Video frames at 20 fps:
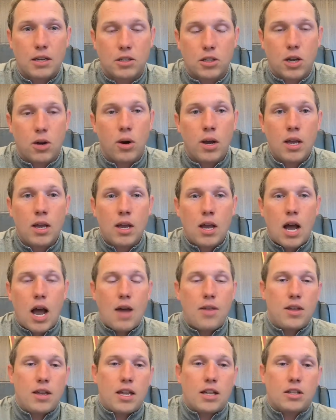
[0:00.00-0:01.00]
So
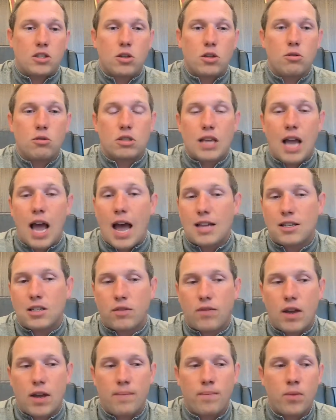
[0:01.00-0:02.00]
I think it's two sides
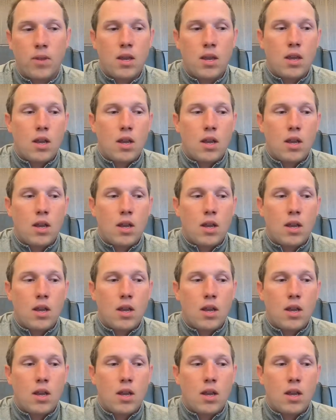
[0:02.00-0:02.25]
of it.